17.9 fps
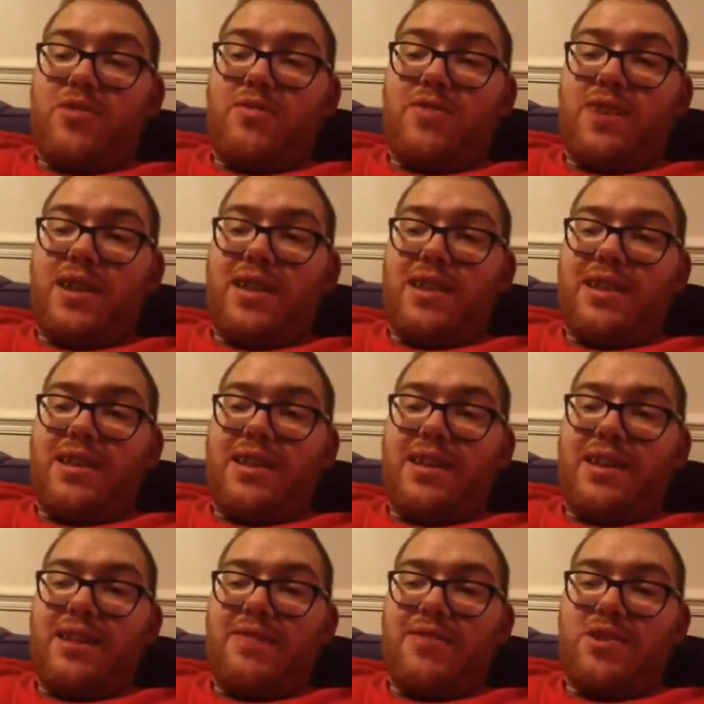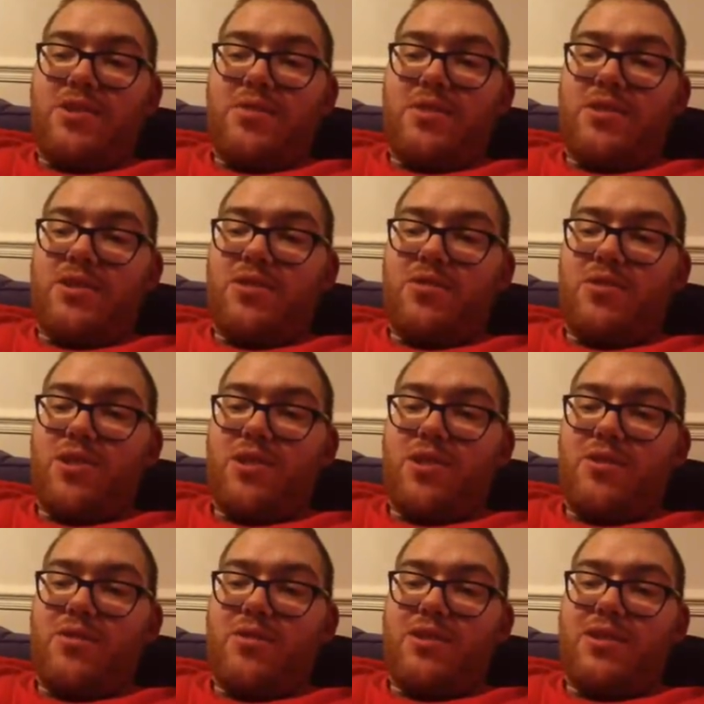finally after coming so
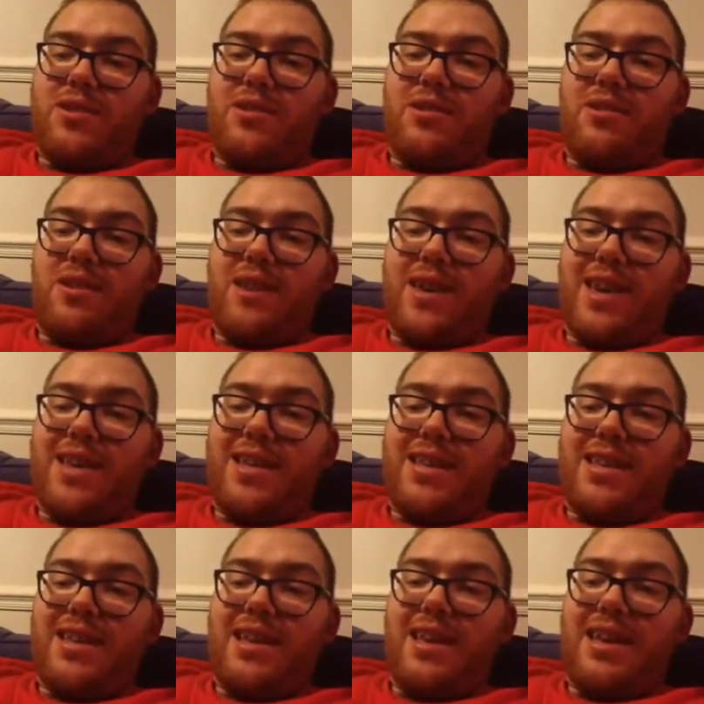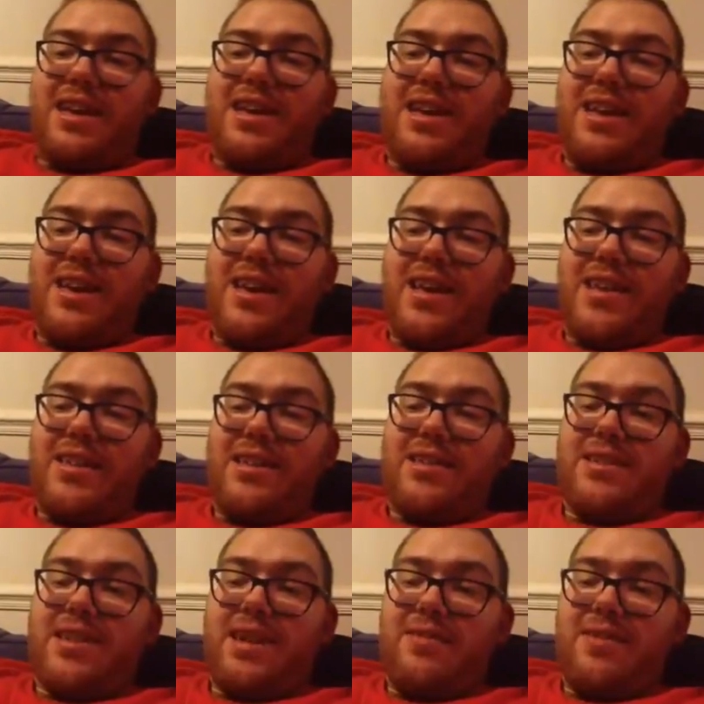close, getting there and
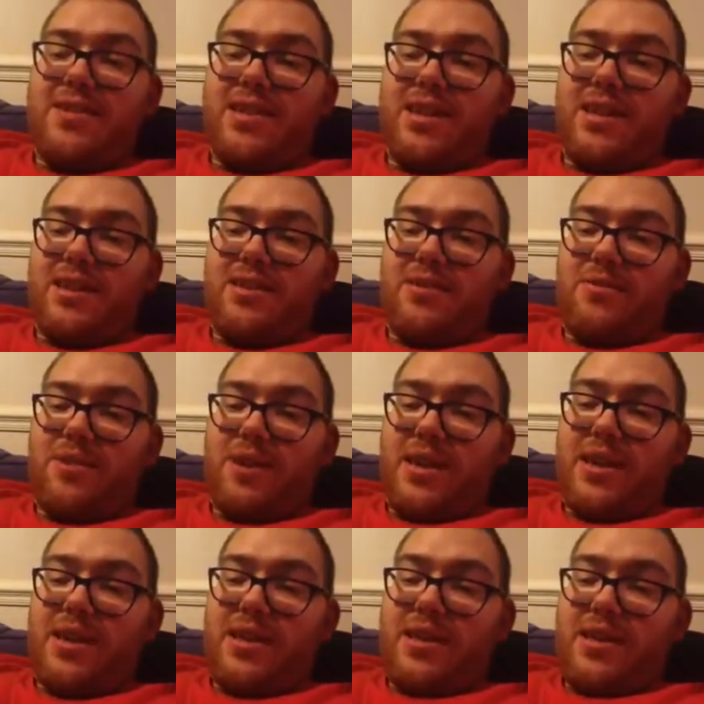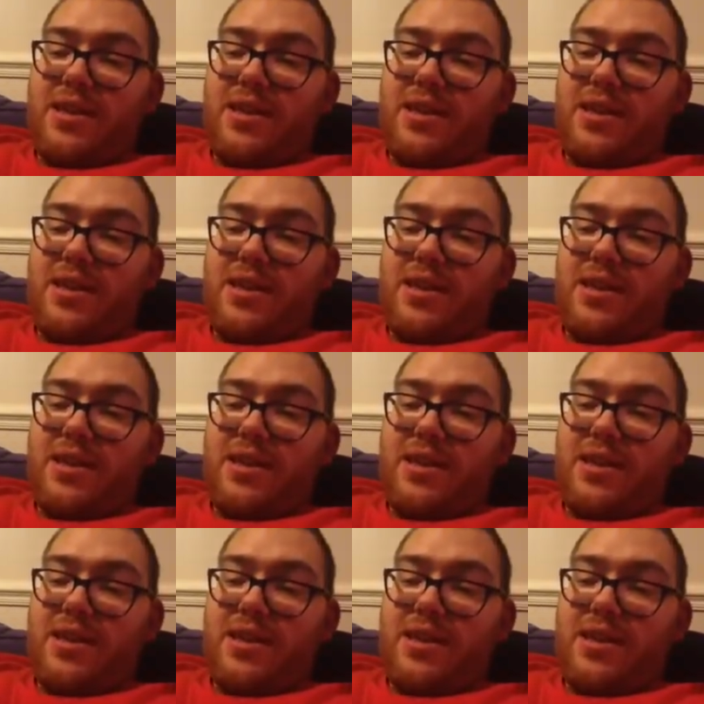then to have it taken away.